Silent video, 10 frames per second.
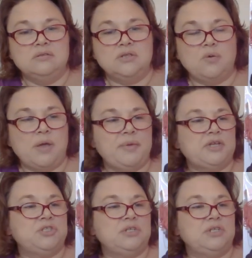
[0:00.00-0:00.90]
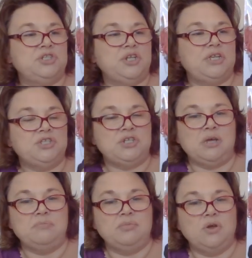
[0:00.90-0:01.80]
So I'm actually going to change it
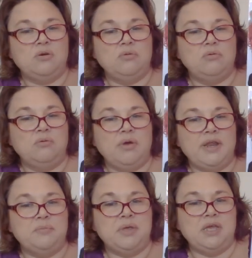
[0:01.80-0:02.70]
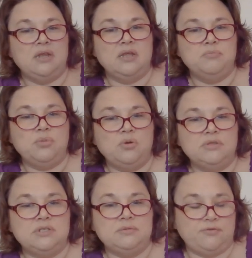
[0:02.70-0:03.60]
up quite a bit and
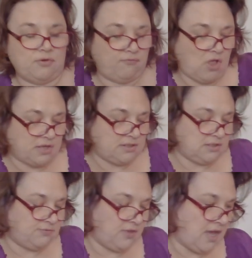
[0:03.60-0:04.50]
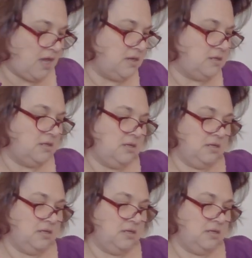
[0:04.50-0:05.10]
pulled some different flosses for that.